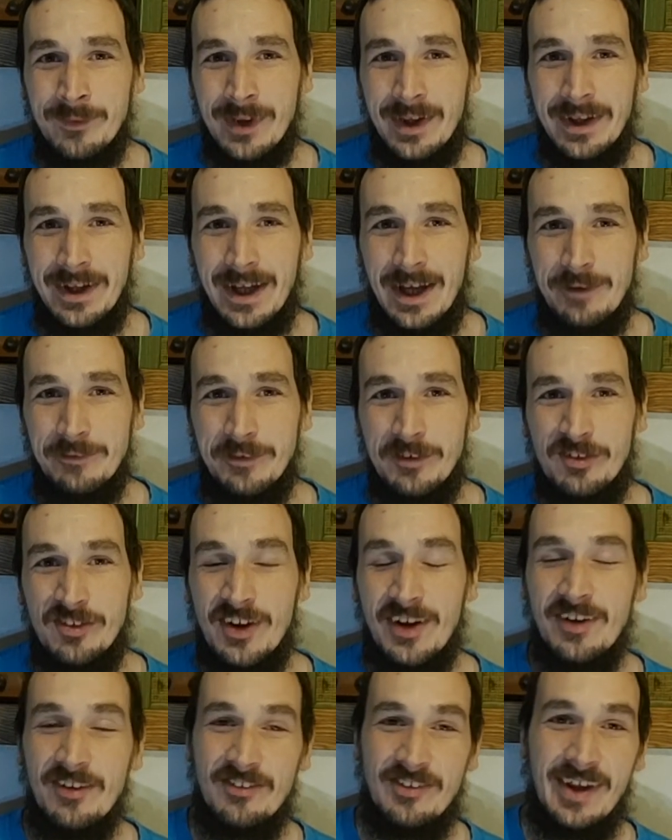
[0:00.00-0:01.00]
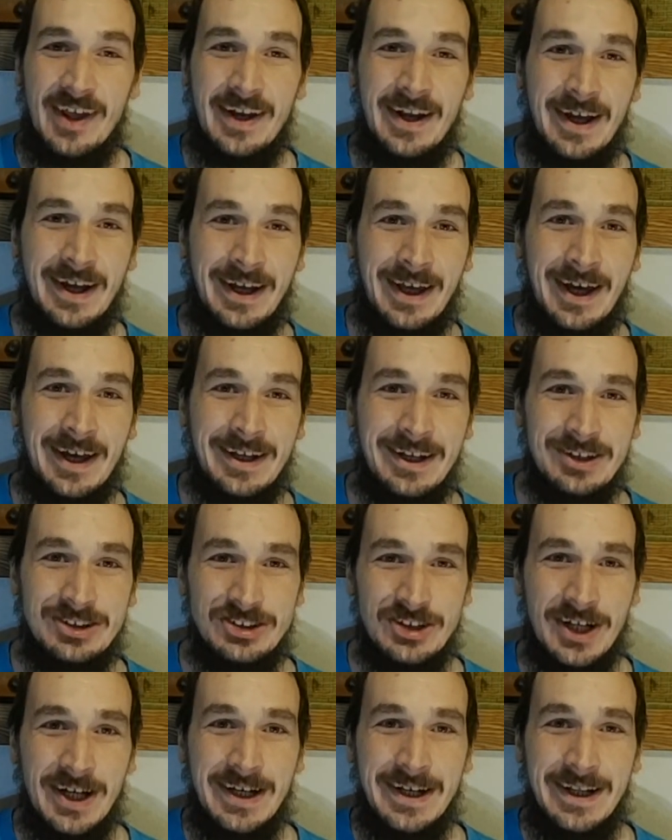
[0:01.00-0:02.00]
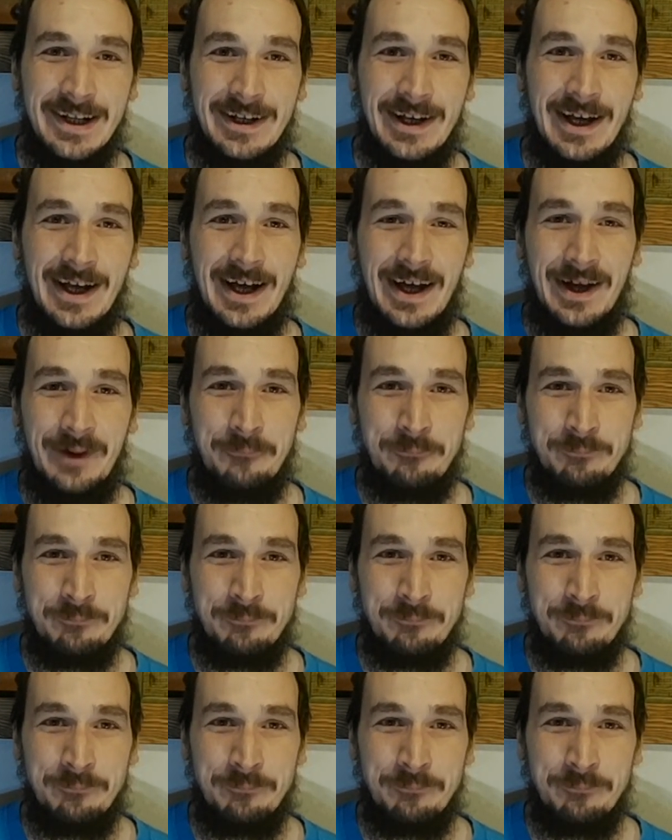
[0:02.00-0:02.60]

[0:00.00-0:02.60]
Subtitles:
ever since then I kind of try to